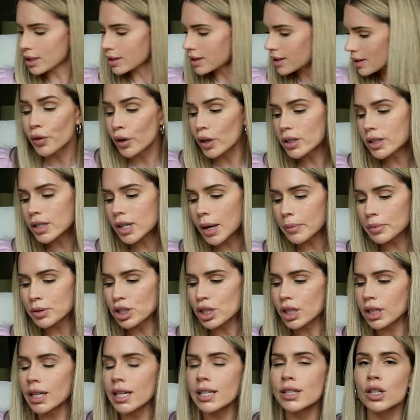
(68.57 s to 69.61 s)
First
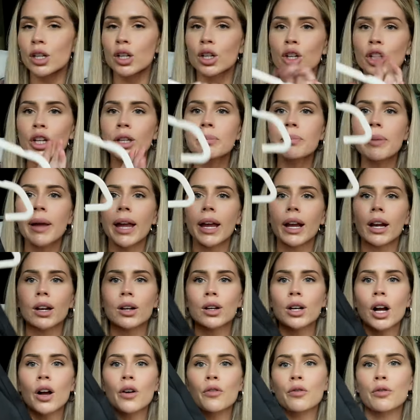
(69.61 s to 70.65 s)
option is a good
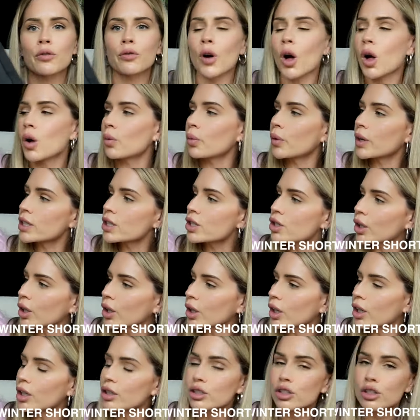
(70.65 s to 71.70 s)
pair of fall
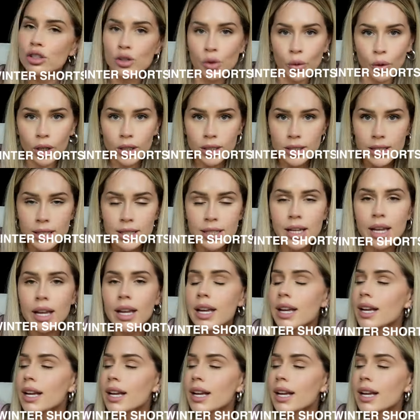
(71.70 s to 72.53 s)
winter shorts.